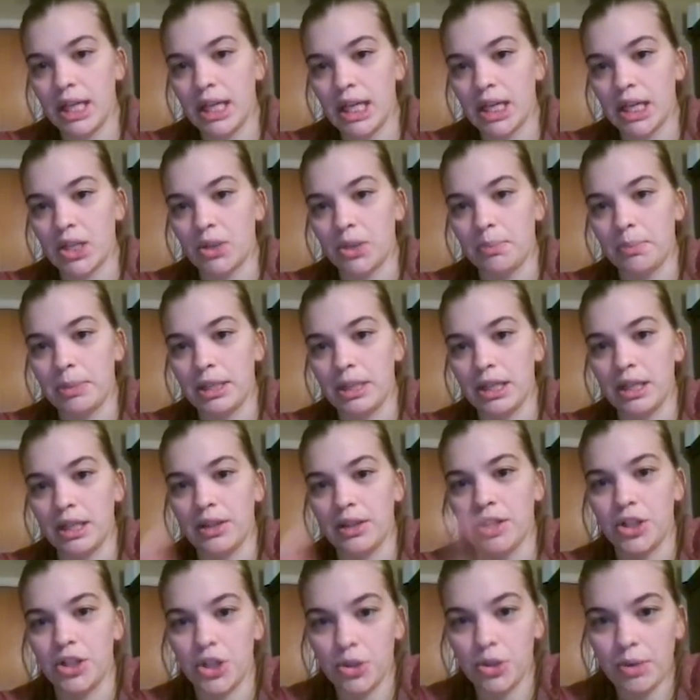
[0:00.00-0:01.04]
It'll be
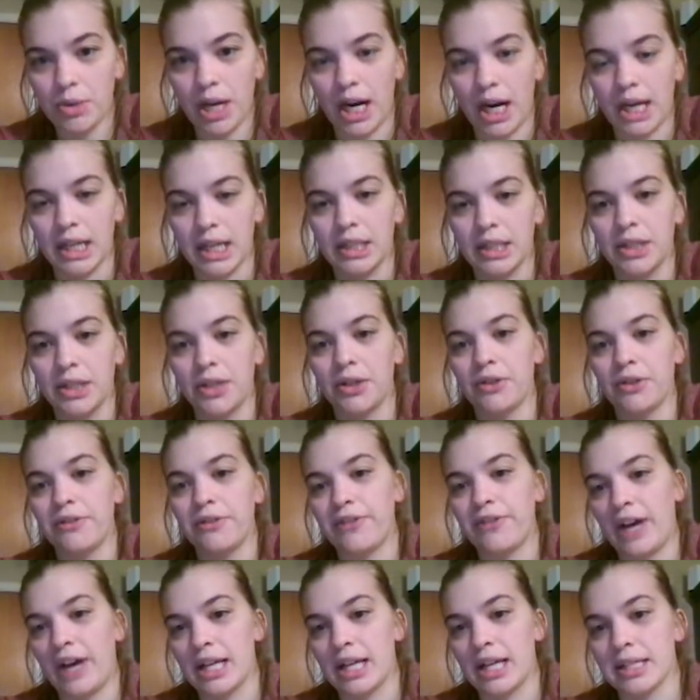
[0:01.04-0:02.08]
the new Kylo,
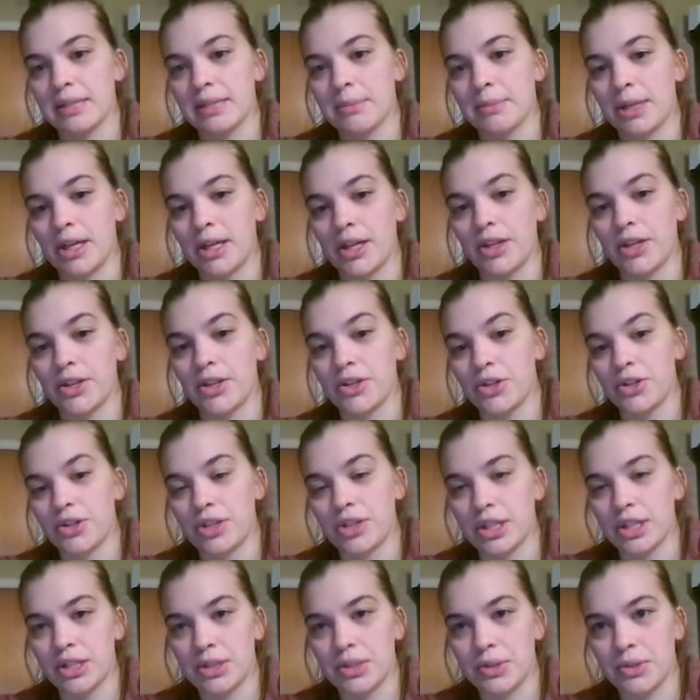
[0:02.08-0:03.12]
Phasma,
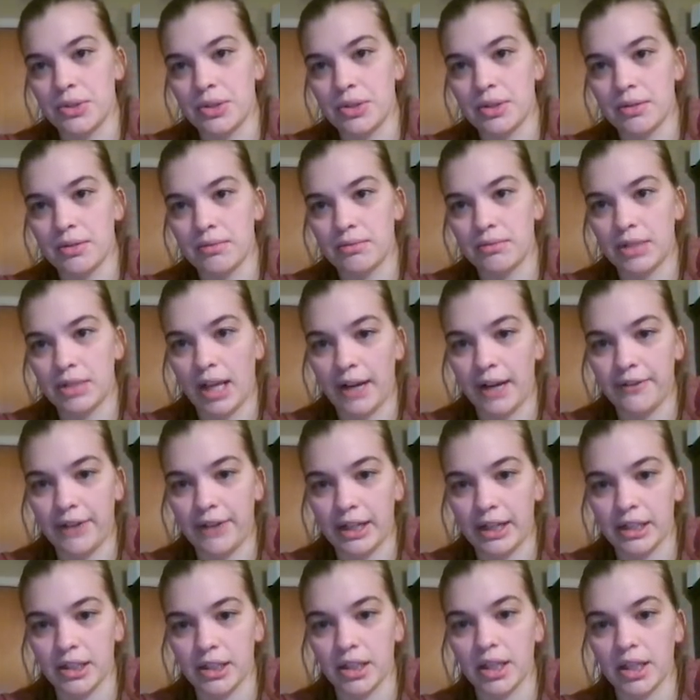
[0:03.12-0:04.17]
this new TIE
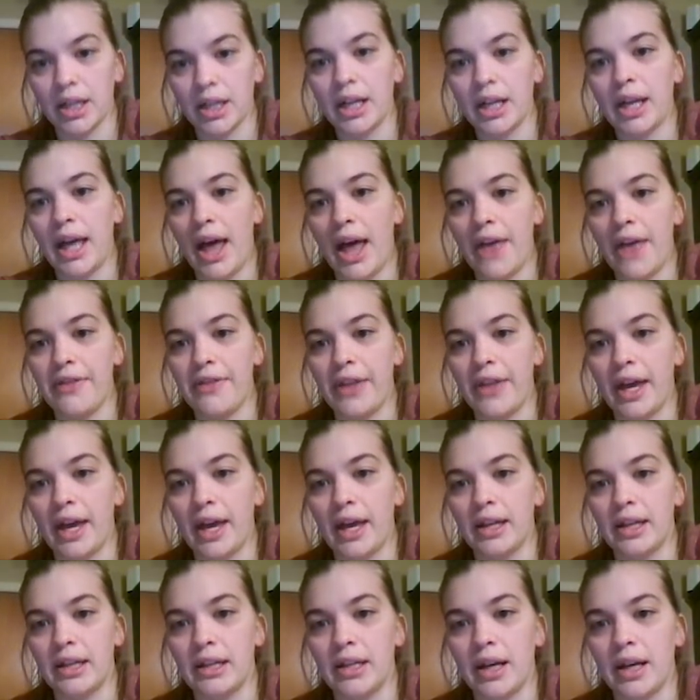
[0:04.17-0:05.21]
Fighter, and
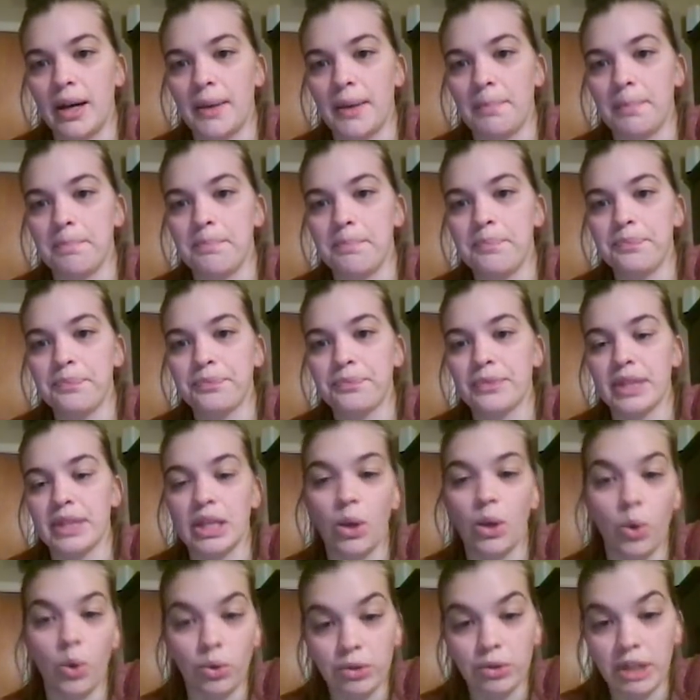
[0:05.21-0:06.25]
then
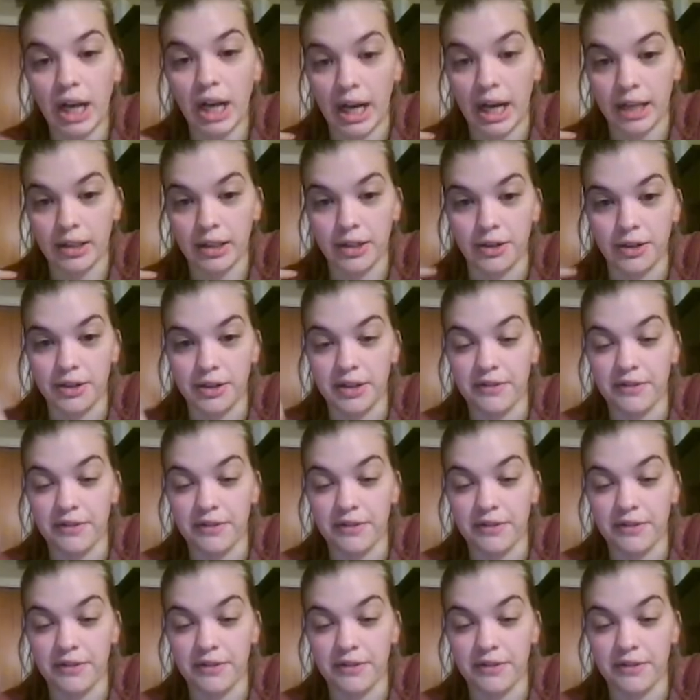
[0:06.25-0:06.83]
the old Kylo.